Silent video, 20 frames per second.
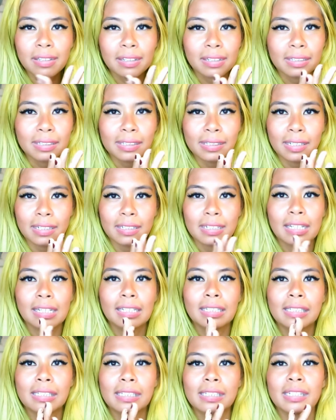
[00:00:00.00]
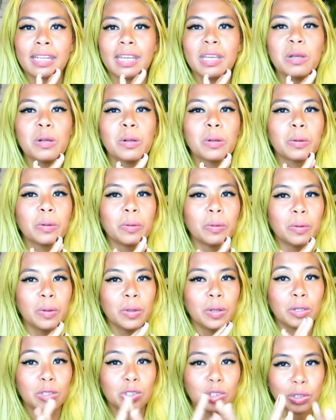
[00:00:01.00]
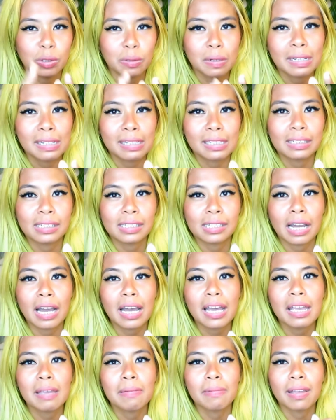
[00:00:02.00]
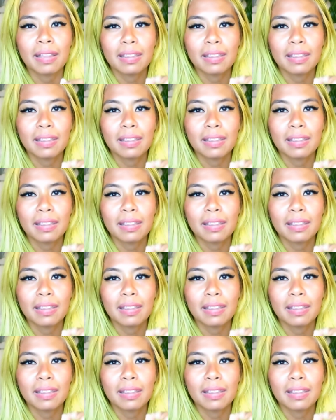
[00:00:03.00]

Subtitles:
they're sitting still during this time,